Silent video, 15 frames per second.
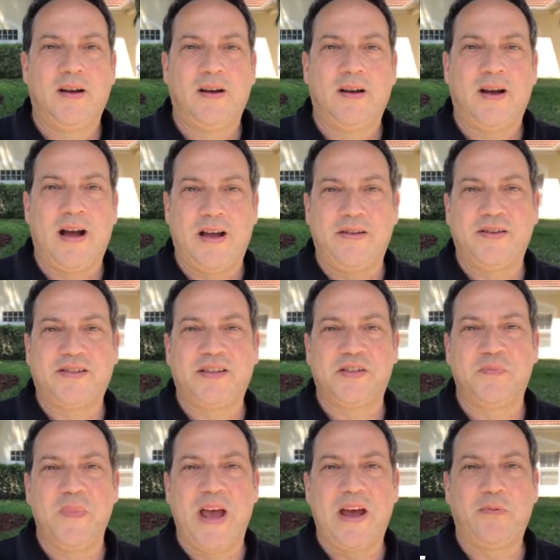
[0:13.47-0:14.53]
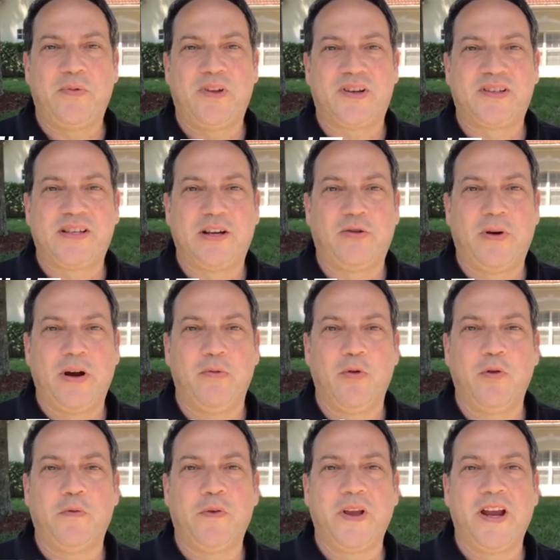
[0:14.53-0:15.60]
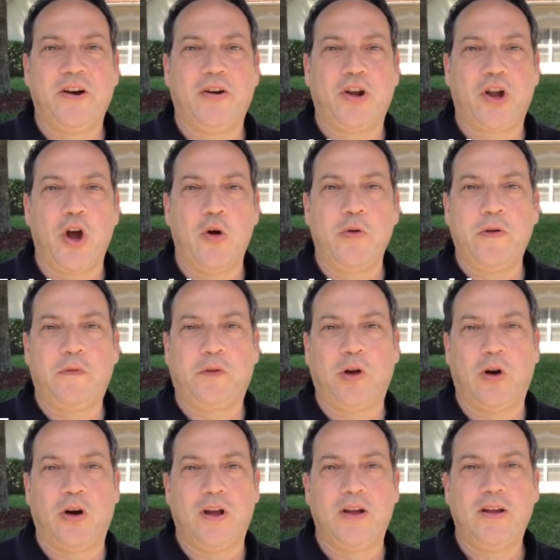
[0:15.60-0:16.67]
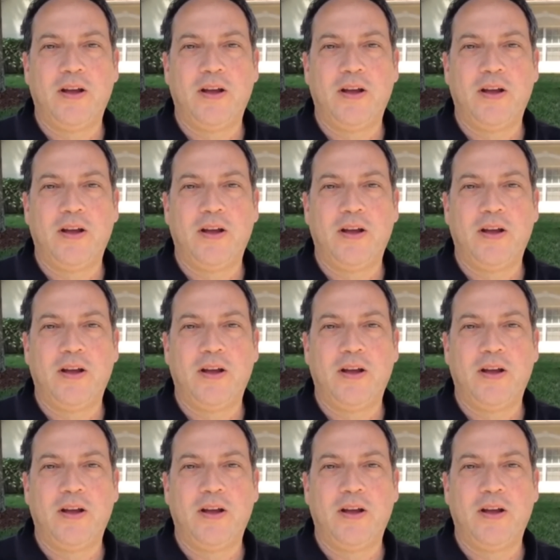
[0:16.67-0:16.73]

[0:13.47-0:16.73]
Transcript: Hi, this is Matt with XLR8 Roofing here in Ocoee, Florida.